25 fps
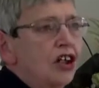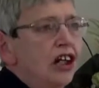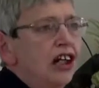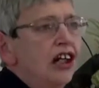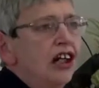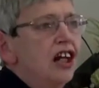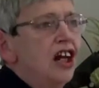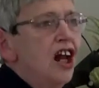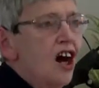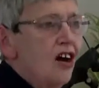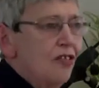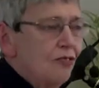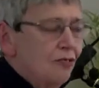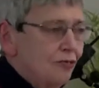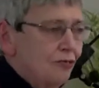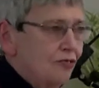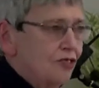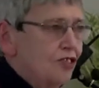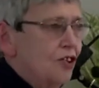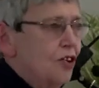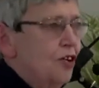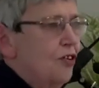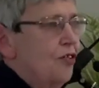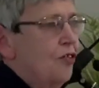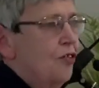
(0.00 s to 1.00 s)

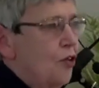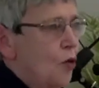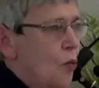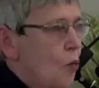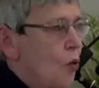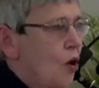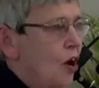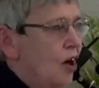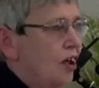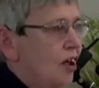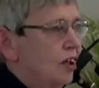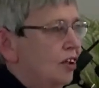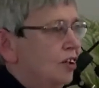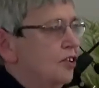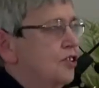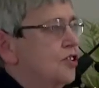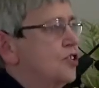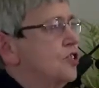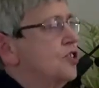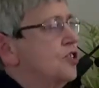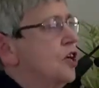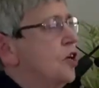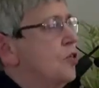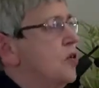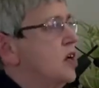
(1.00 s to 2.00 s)
loved the world,
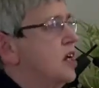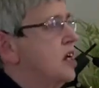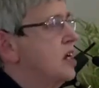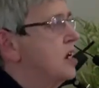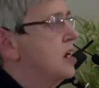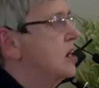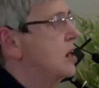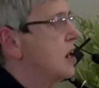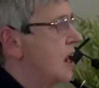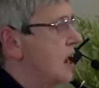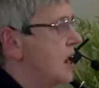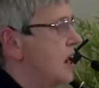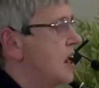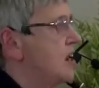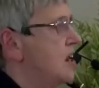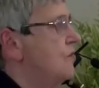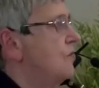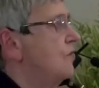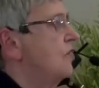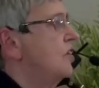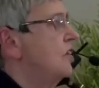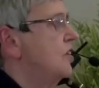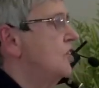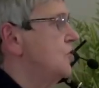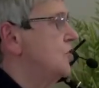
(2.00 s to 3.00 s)
so he
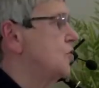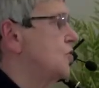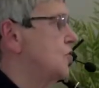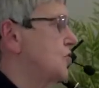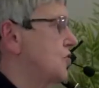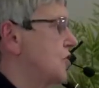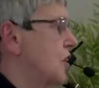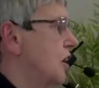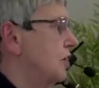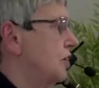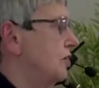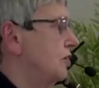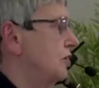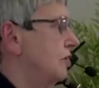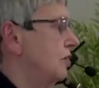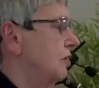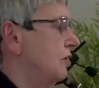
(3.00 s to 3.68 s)
gave his son.